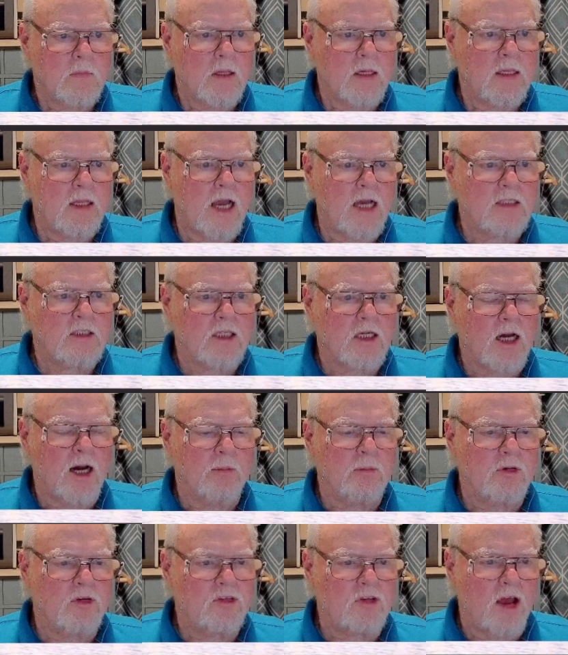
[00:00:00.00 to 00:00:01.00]
It takes a
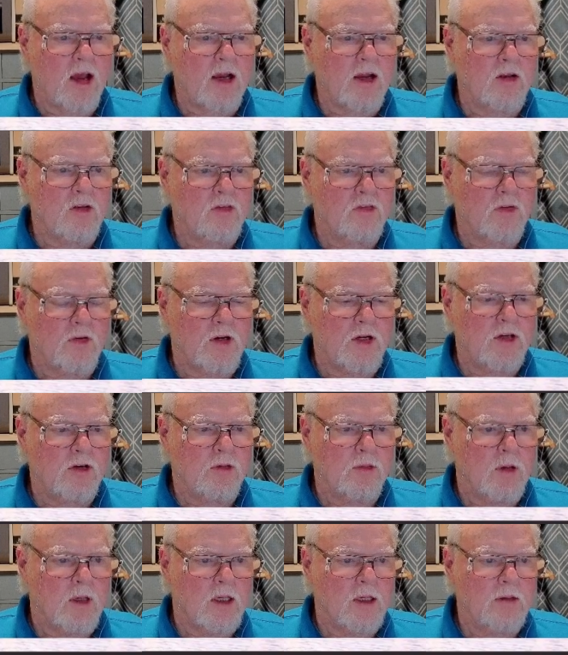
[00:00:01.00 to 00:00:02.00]
couple of seconds for
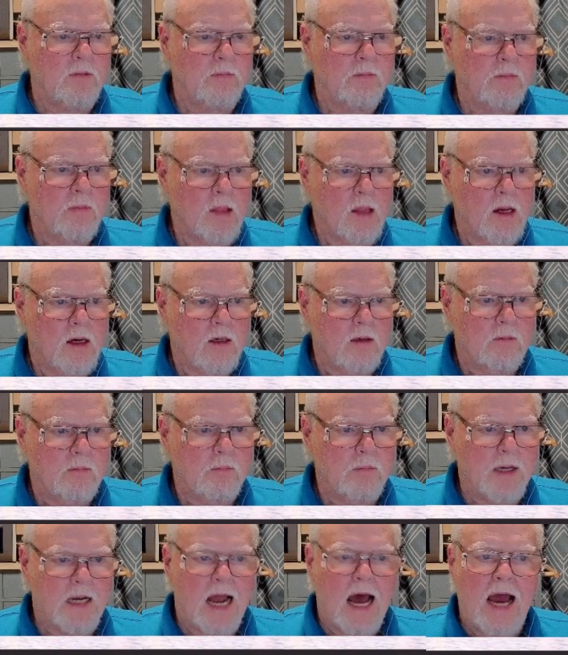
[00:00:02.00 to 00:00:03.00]
each one,
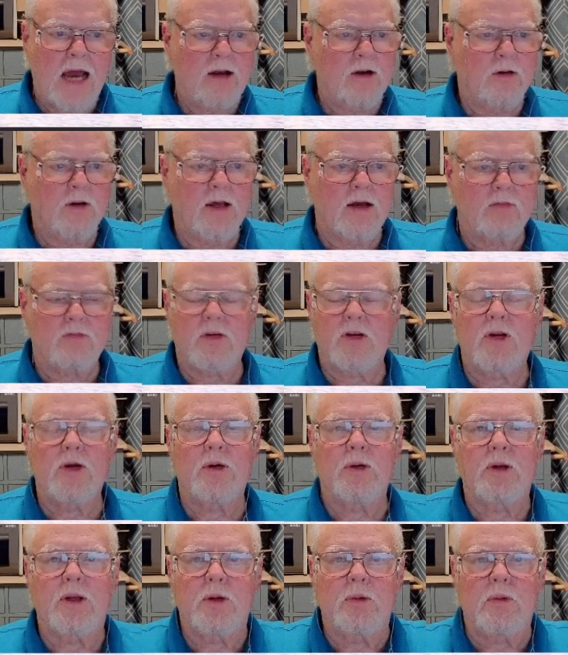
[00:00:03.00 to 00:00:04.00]
but I don't have to
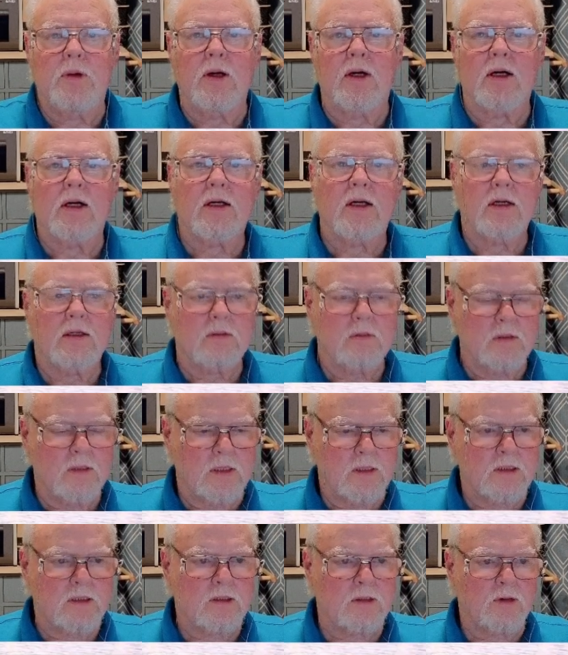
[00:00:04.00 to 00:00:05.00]
do any work.
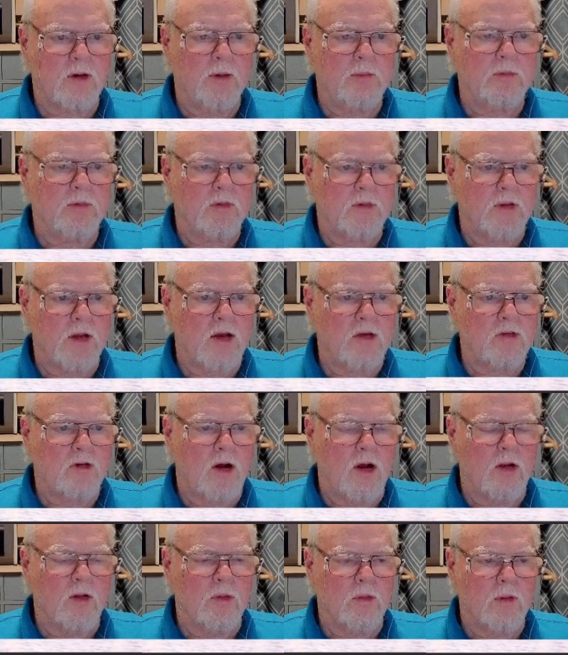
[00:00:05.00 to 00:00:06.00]
The script does
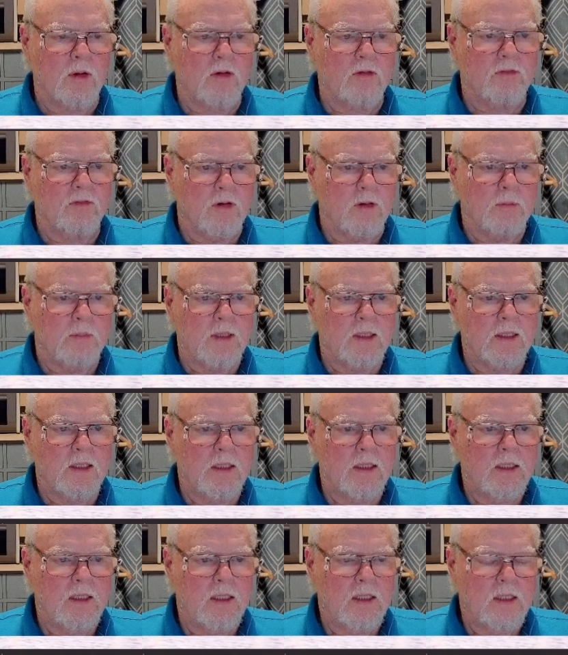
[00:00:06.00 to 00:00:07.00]
all the work for me.
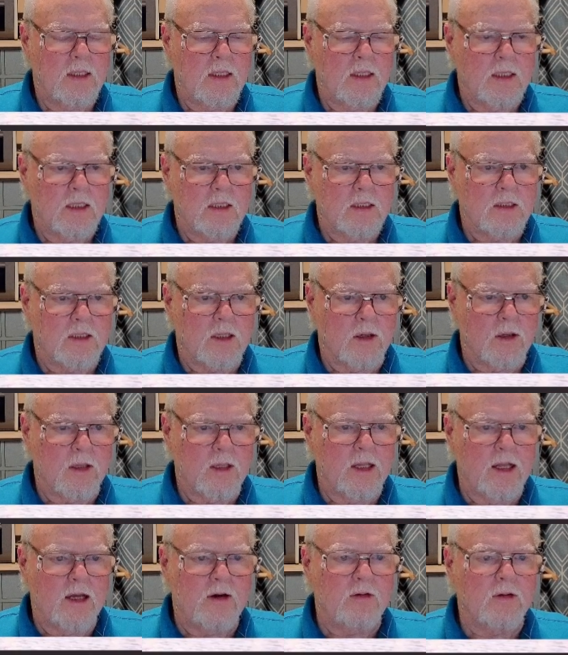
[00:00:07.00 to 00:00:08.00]
So
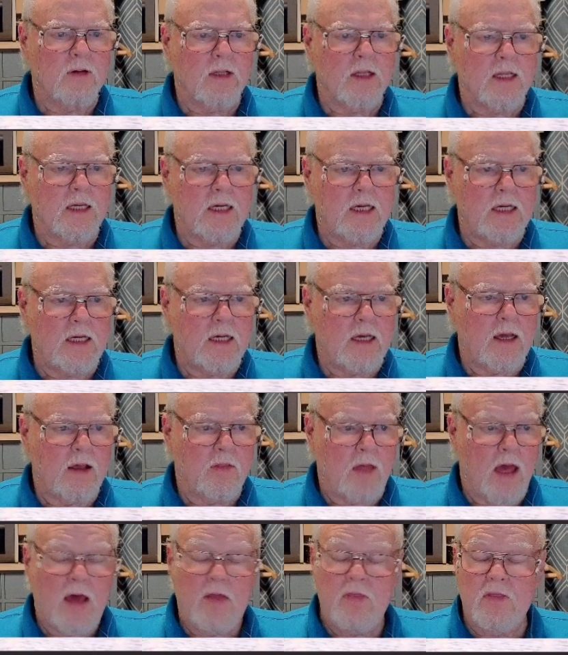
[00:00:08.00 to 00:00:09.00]
literally,
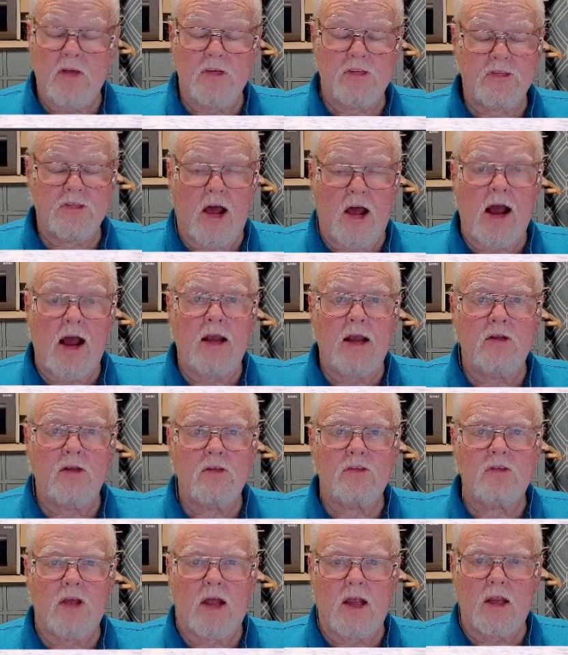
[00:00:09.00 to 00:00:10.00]
and the
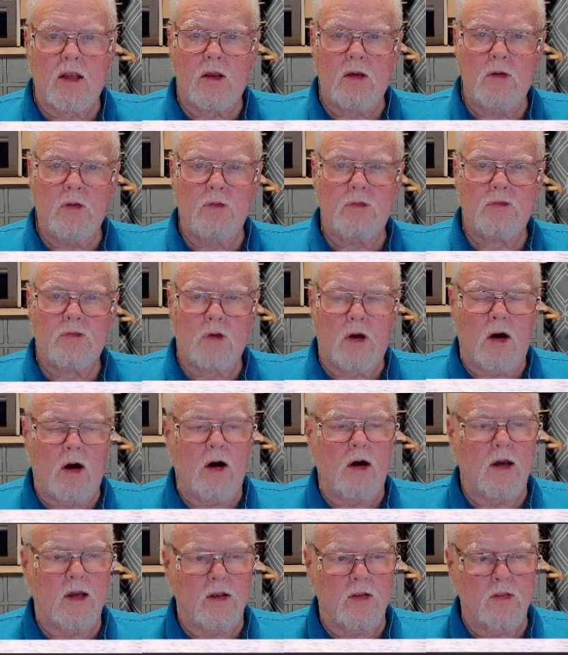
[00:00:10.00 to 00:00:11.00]
signs that you
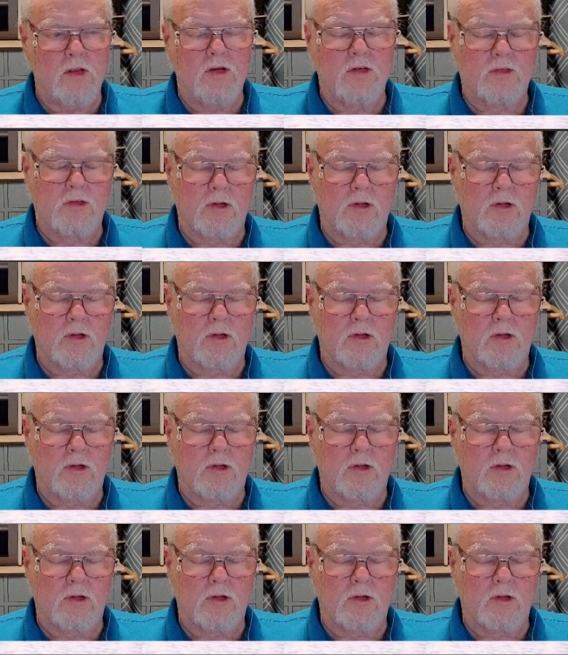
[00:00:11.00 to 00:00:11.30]
saw in this